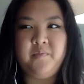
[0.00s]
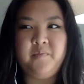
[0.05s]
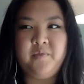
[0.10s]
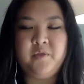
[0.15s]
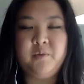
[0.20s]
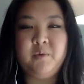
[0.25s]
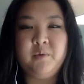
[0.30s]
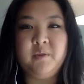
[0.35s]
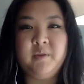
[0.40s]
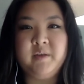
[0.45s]

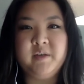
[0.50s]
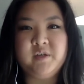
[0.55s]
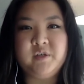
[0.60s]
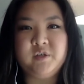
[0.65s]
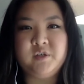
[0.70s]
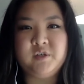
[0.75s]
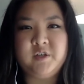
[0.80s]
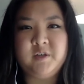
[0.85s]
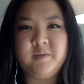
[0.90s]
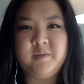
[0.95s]
the
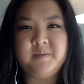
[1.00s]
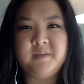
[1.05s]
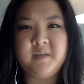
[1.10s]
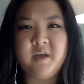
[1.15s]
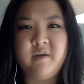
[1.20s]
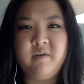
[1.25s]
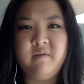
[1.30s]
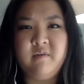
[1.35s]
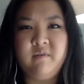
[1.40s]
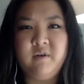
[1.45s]
relationships
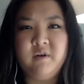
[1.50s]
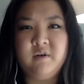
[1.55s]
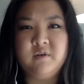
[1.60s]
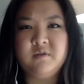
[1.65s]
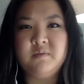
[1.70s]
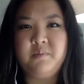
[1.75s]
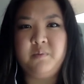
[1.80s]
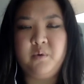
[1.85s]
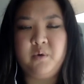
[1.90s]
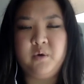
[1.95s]
of our
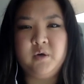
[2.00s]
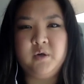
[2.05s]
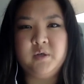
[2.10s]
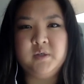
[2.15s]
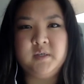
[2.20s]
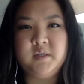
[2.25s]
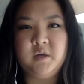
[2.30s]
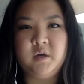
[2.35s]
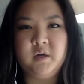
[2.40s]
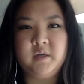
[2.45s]

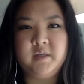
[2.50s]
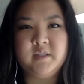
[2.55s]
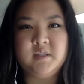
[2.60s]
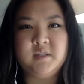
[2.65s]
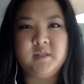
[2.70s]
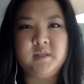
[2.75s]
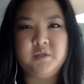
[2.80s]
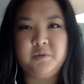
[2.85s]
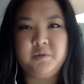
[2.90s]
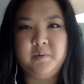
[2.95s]
supporters and our
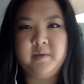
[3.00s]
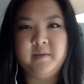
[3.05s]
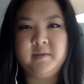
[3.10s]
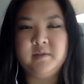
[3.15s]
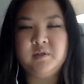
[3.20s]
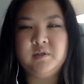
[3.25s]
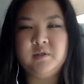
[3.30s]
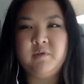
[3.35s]
constituents.